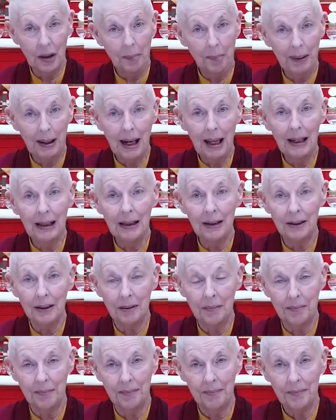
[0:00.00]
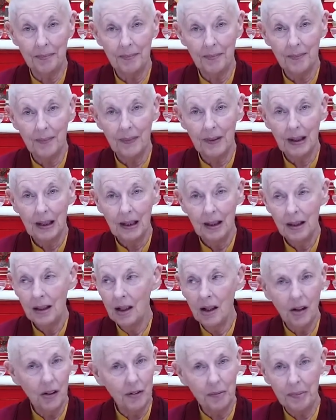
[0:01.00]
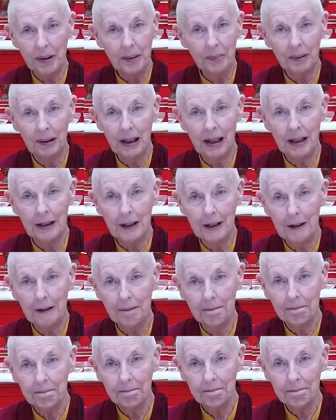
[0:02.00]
apply them. A lot of people like that.